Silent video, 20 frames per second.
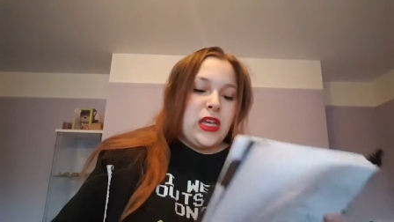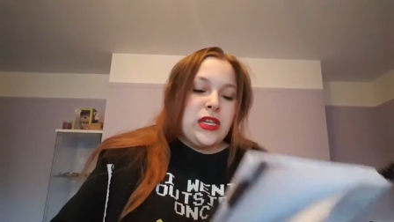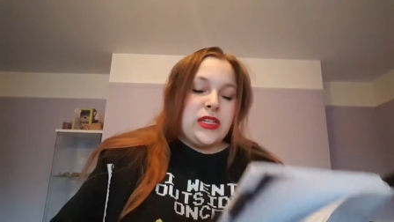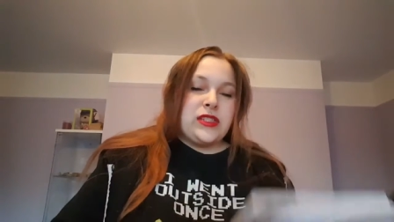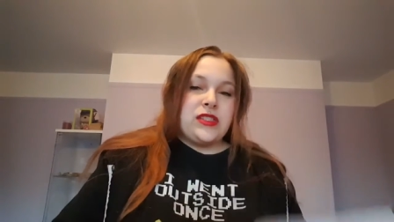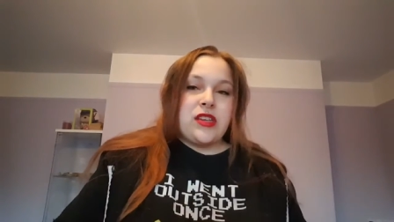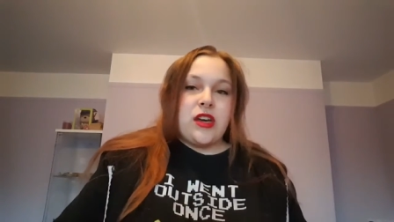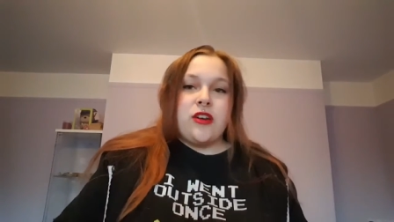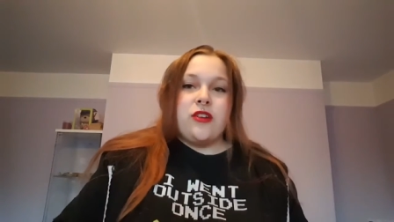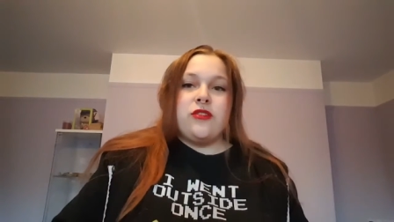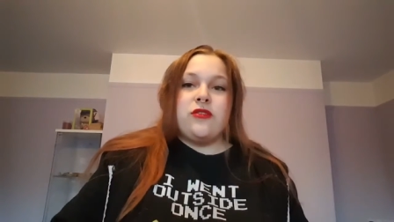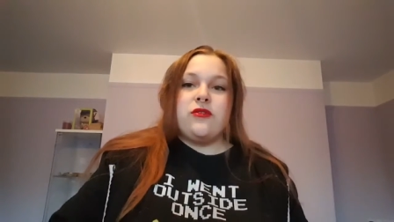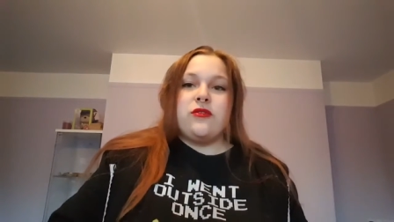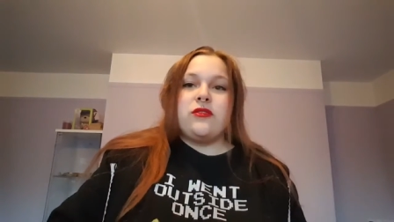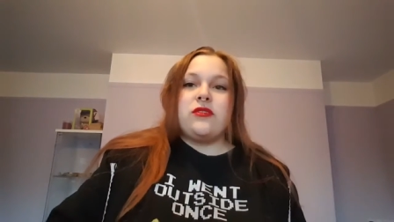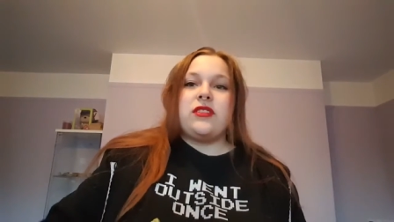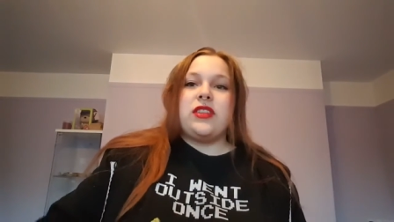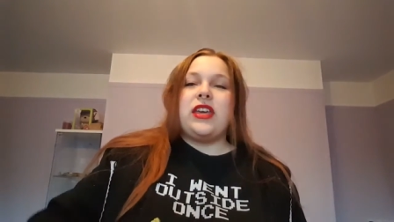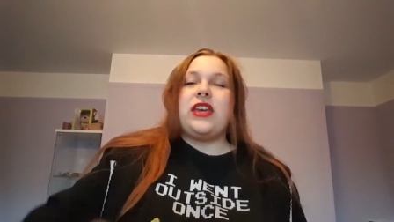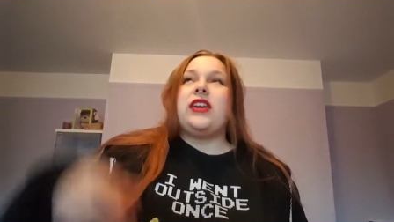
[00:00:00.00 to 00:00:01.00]
So
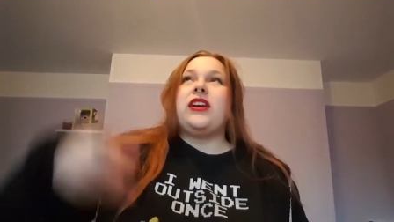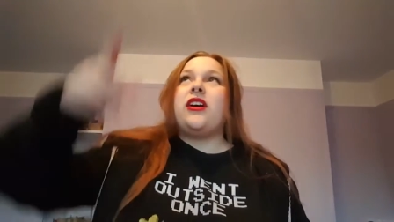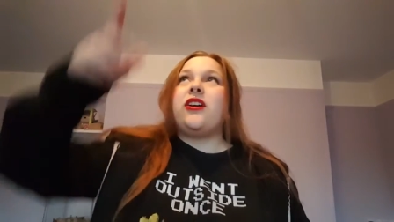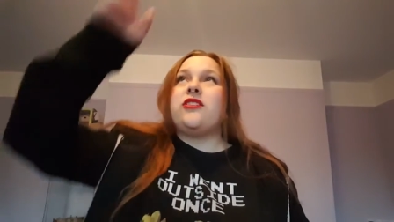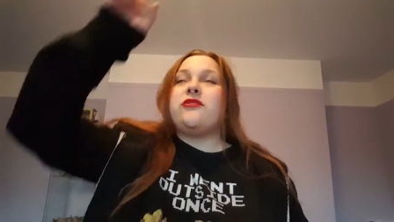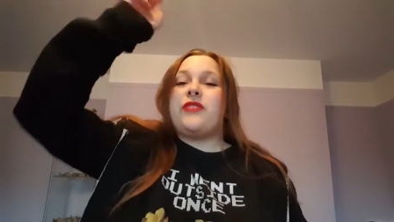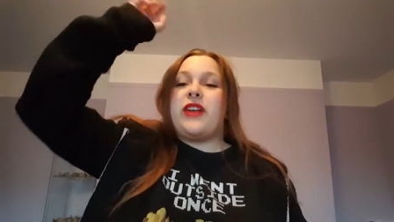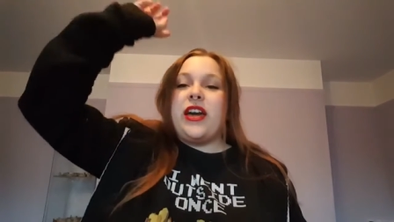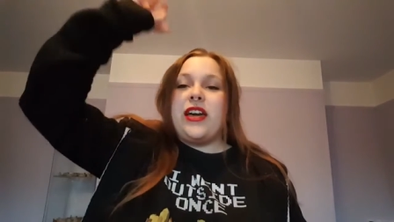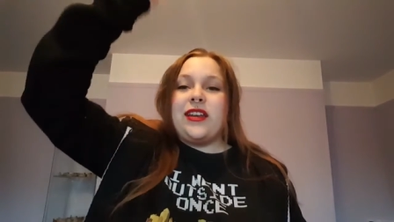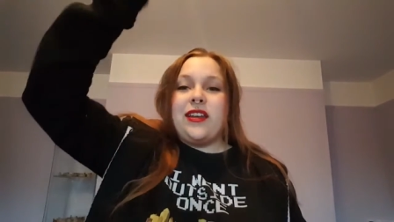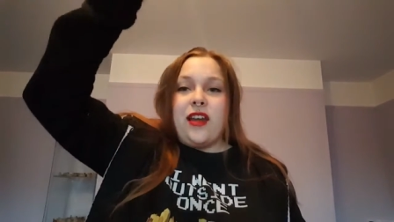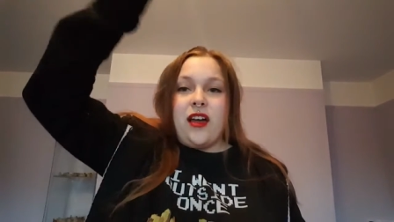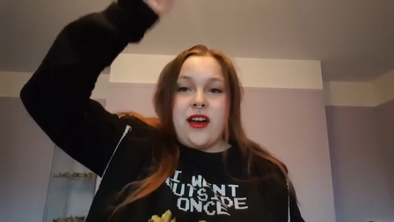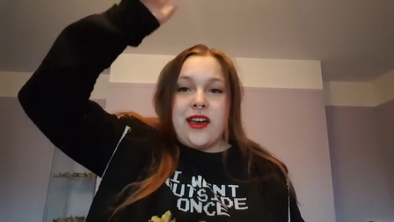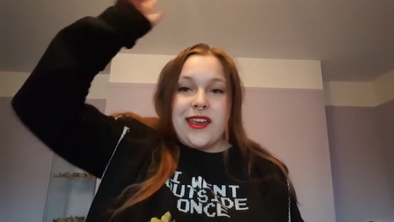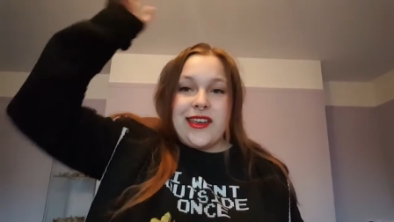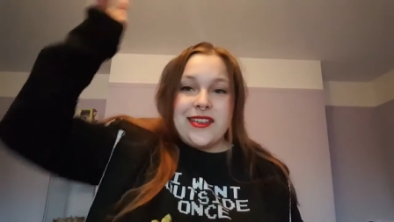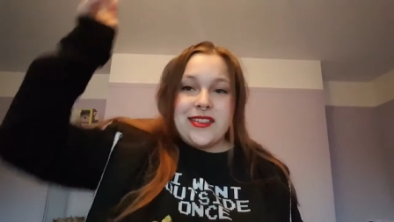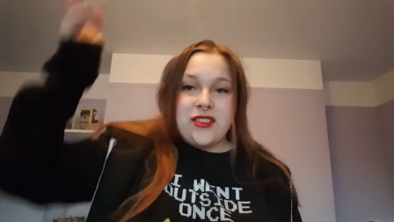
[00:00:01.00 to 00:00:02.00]
the overhead
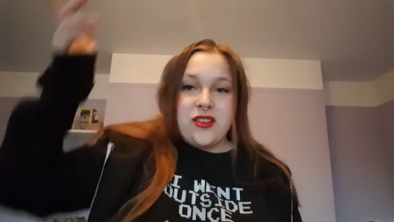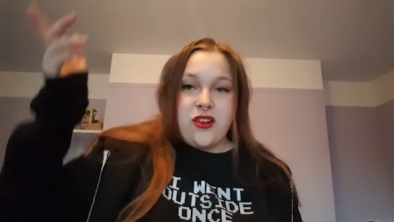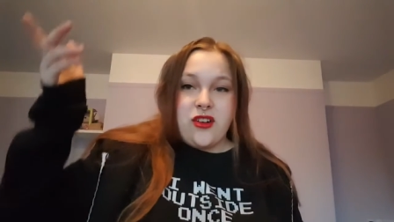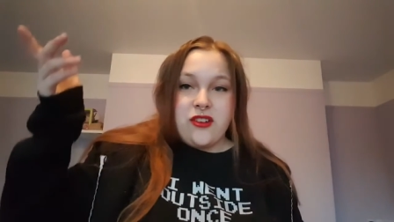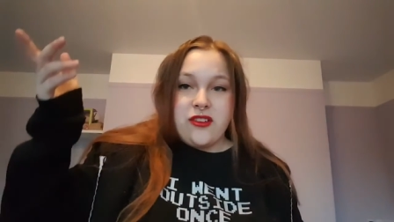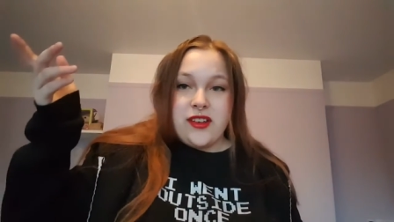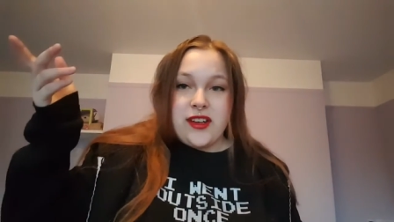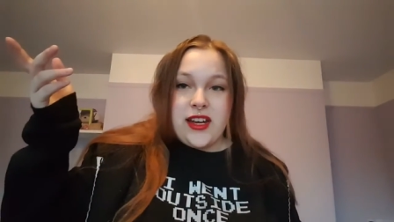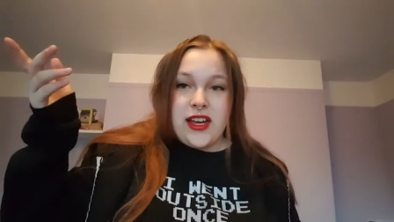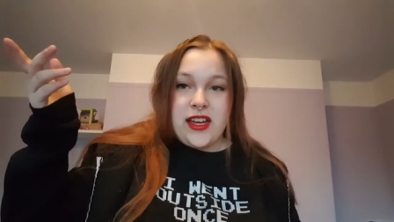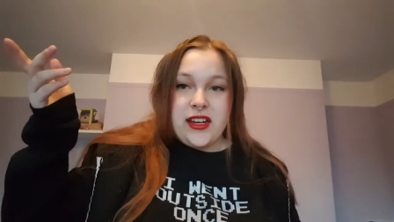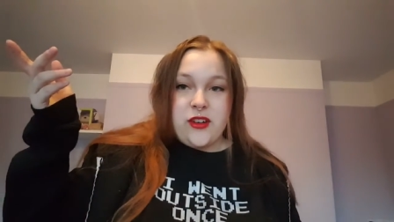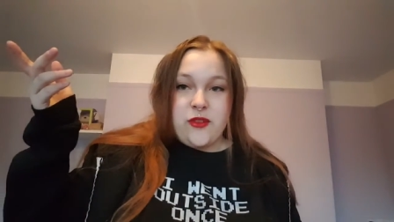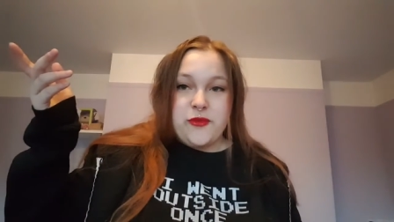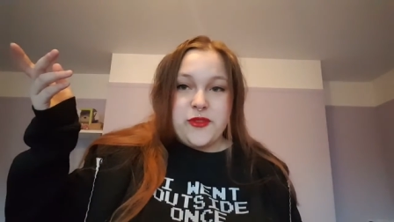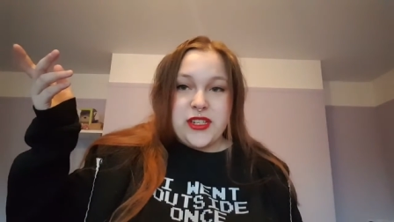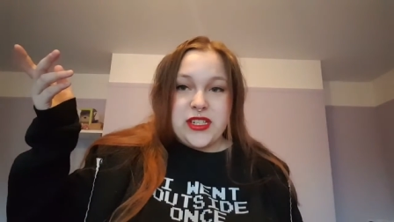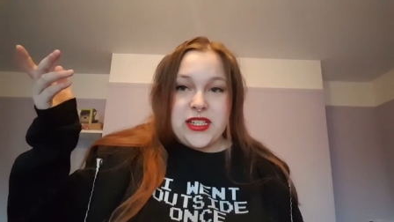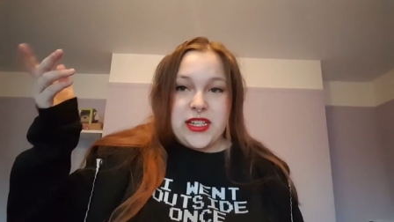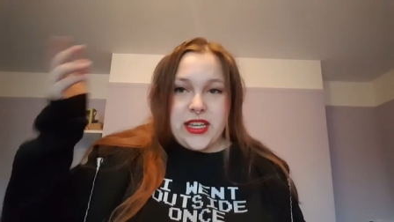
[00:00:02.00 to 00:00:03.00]
light is on, and
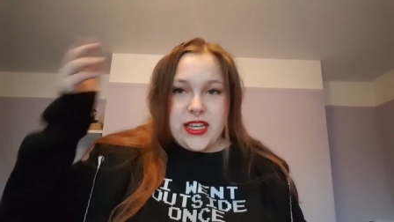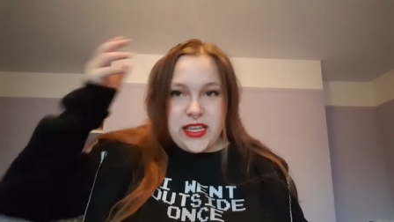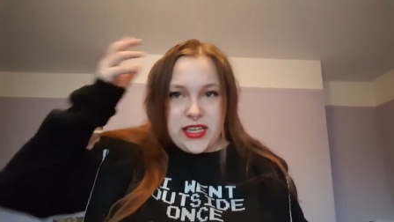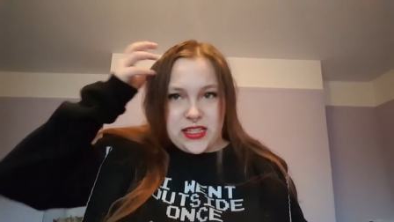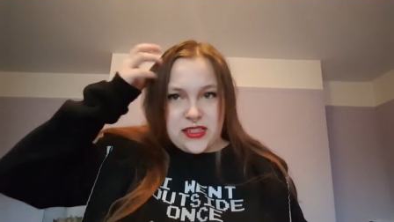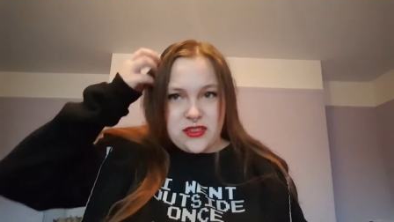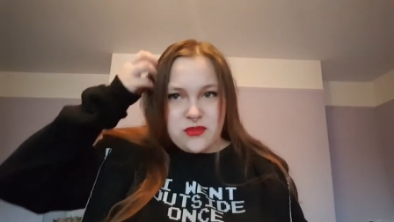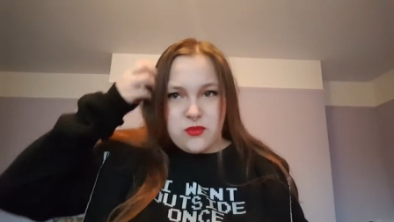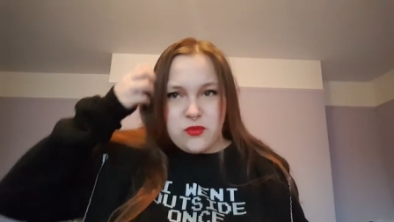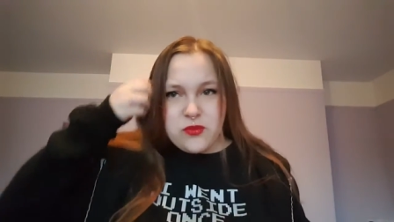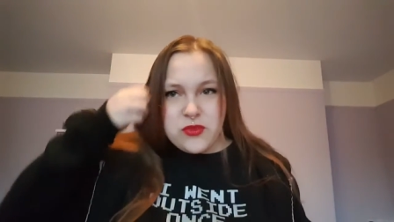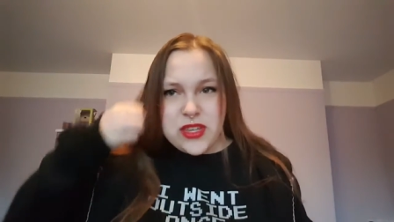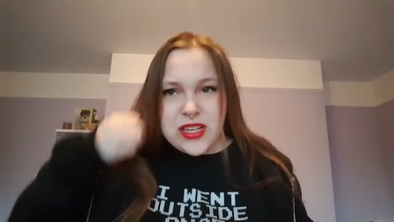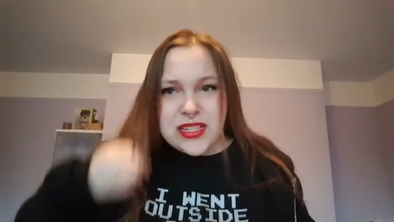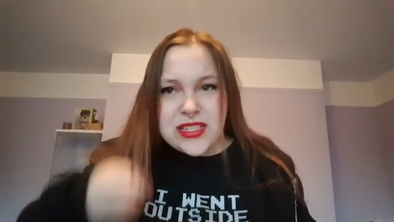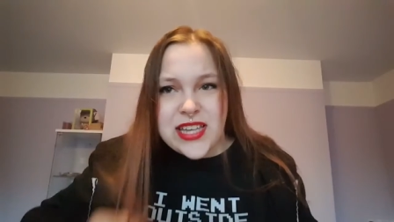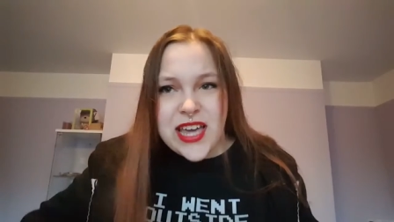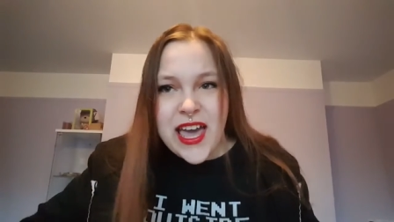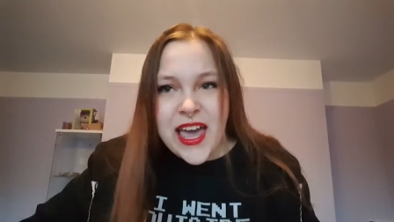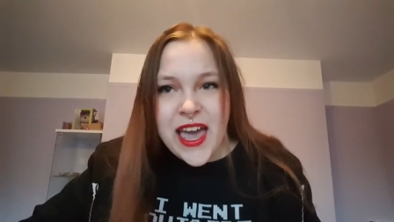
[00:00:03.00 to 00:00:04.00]
obviously it's
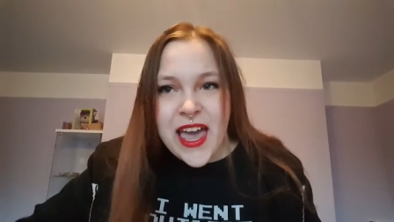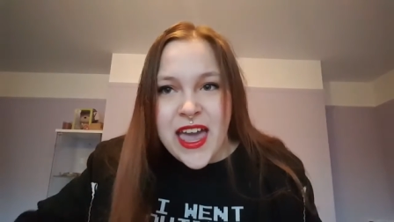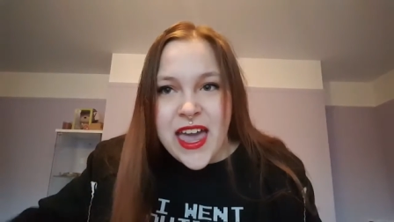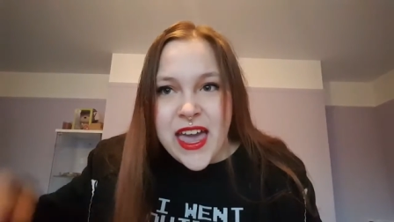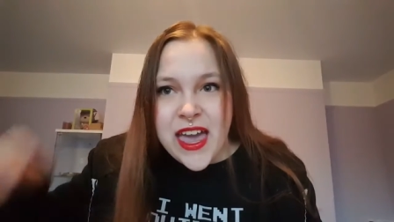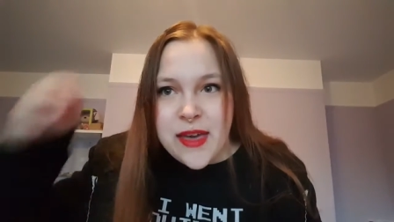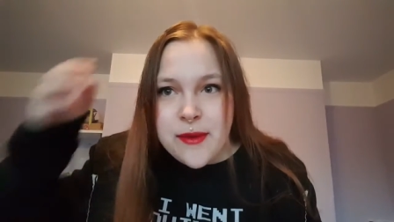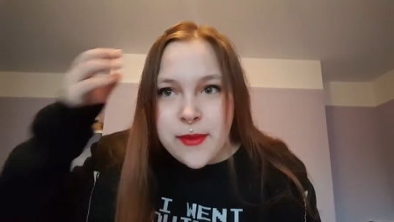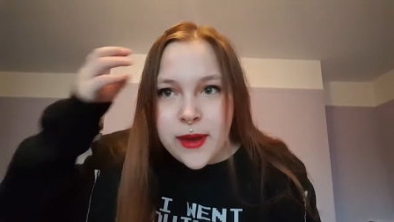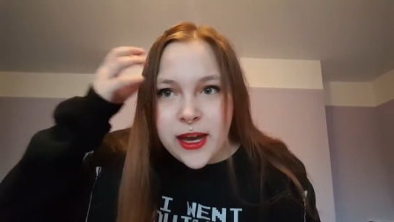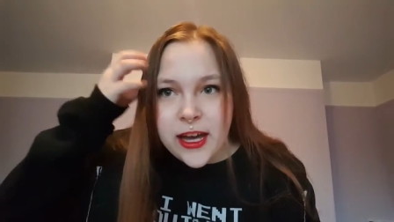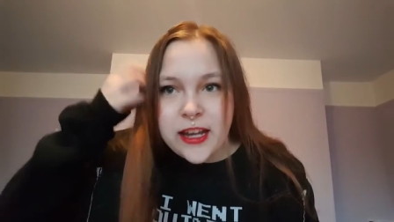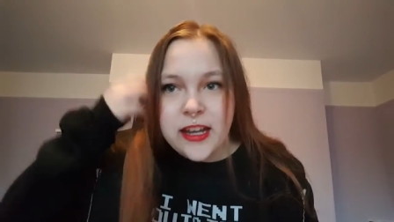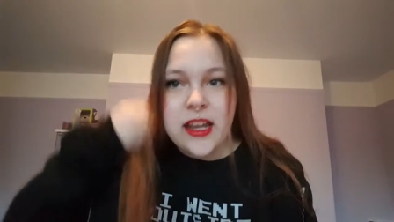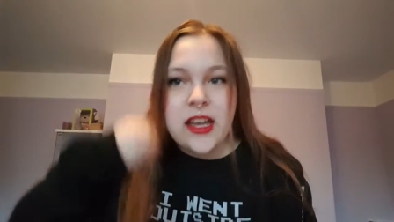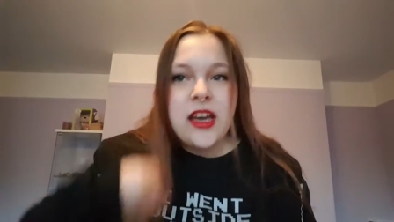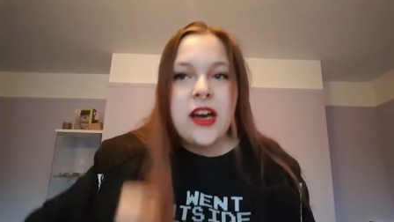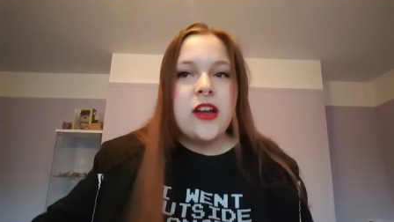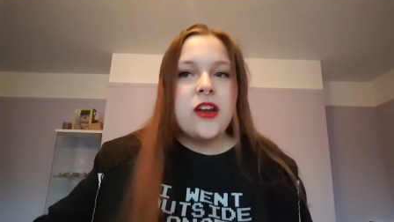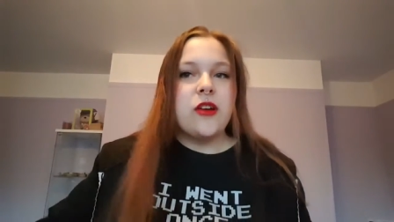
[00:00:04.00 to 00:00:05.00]
this hair, man,
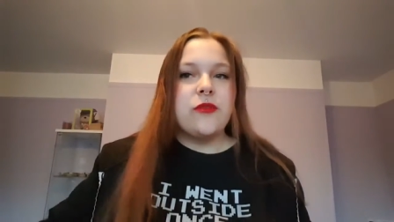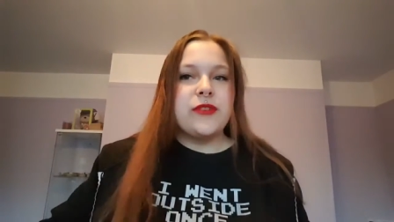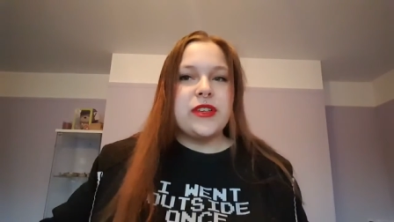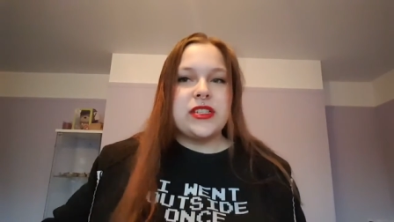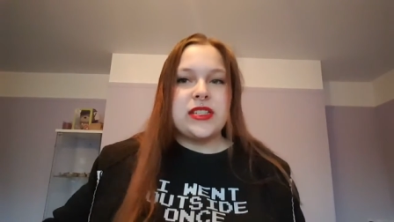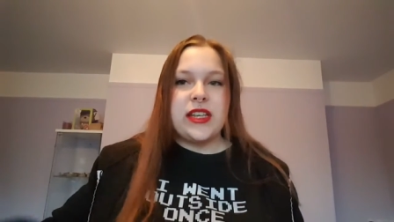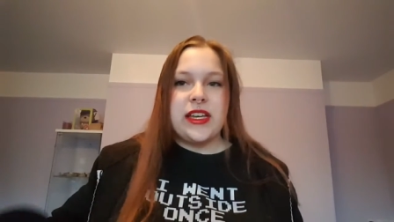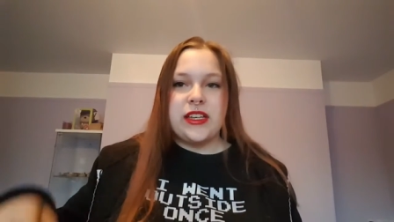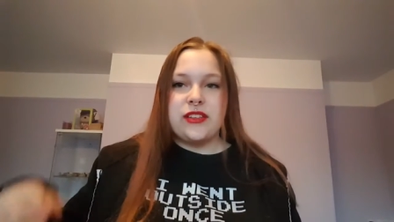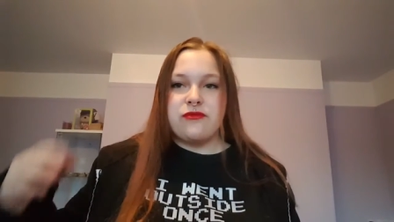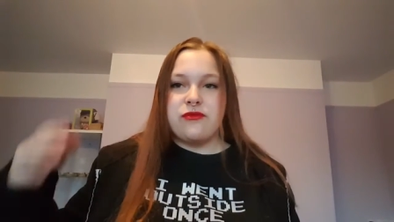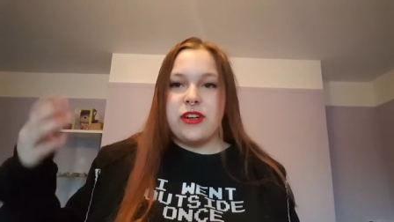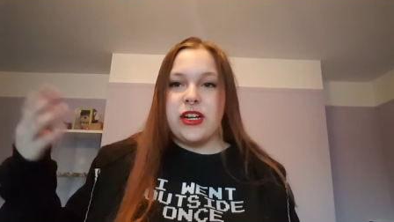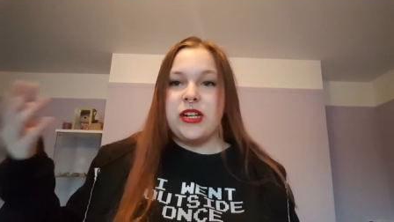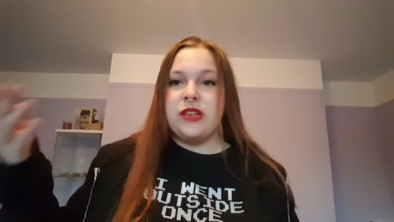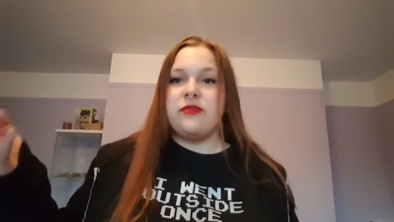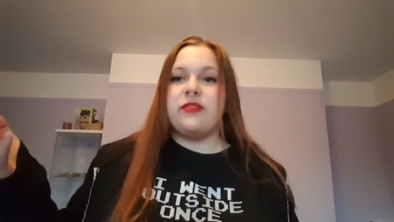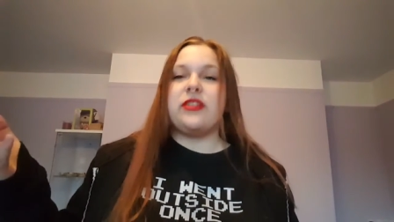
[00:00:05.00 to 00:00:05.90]
and obviously it's really,